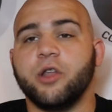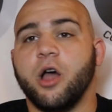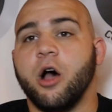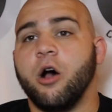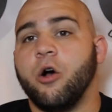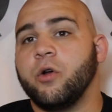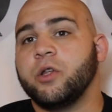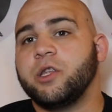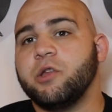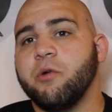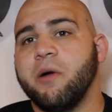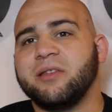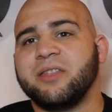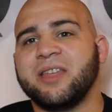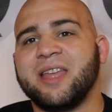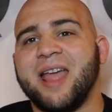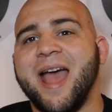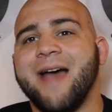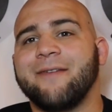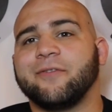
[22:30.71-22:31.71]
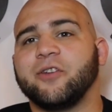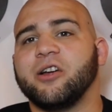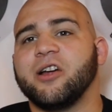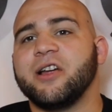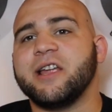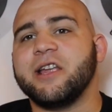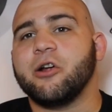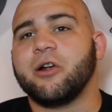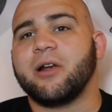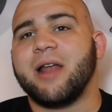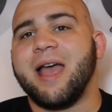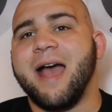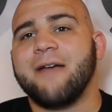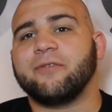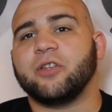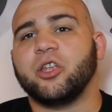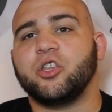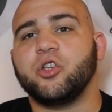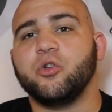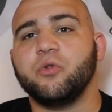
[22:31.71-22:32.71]
No. Do I think after a year and a
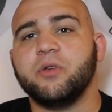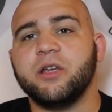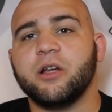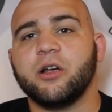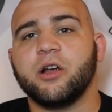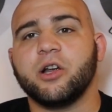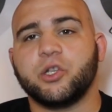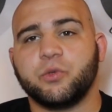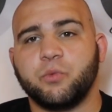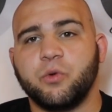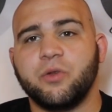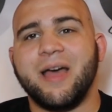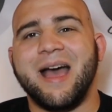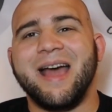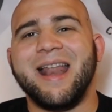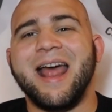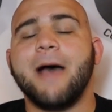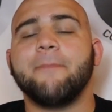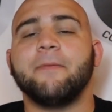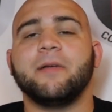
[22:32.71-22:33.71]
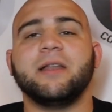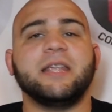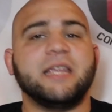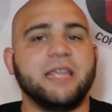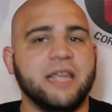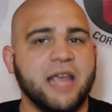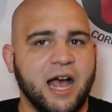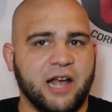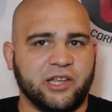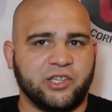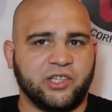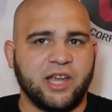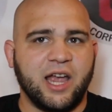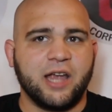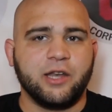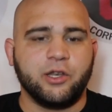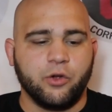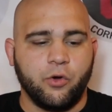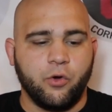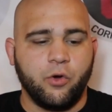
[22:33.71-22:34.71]
half to two years, will that happen? Yes,
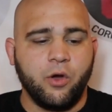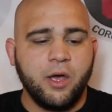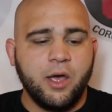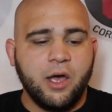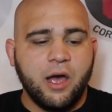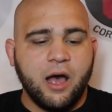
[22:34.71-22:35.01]
I do.